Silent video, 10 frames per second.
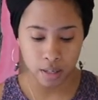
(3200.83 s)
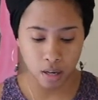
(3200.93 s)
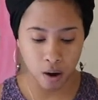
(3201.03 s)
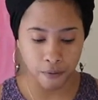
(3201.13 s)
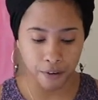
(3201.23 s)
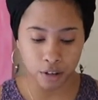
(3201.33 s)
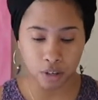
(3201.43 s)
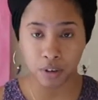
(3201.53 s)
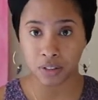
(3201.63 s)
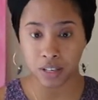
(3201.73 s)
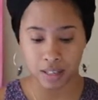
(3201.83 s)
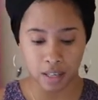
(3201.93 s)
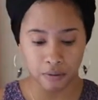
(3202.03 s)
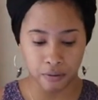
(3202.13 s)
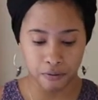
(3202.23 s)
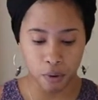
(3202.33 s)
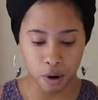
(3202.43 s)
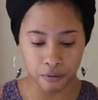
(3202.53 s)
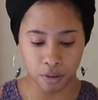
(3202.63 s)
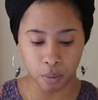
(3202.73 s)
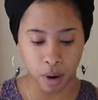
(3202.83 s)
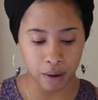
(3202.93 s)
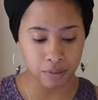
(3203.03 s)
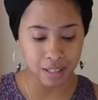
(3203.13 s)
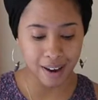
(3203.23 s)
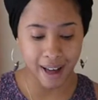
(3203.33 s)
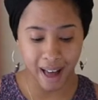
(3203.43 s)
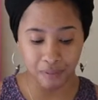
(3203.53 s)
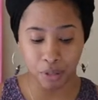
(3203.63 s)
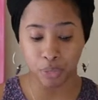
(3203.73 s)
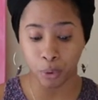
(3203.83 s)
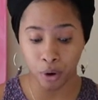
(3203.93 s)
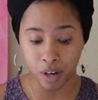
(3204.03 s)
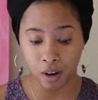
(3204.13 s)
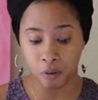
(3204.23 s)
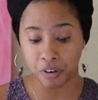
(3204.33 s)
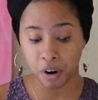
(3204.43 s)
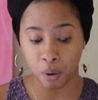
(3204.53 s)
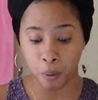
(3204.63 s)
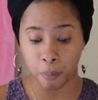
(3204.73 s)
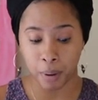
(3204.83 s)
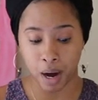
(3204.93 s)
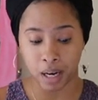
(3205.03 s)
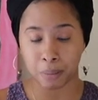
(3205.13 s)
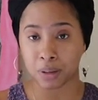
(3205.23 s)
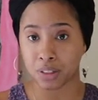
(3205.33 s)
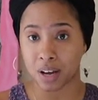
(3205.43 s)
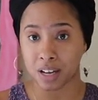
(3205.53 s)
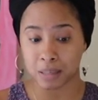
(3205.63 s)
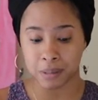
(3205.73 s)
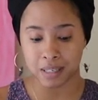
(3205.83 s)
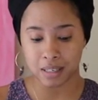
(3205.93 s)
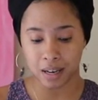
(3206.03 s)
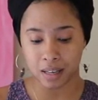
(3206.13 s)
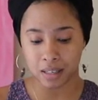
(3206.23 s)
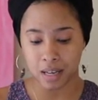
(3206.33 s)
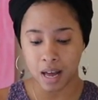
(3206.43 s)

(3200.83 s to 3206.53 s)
So First Corinthians seven four, for the wife does not have authority over her own body, but the husband does.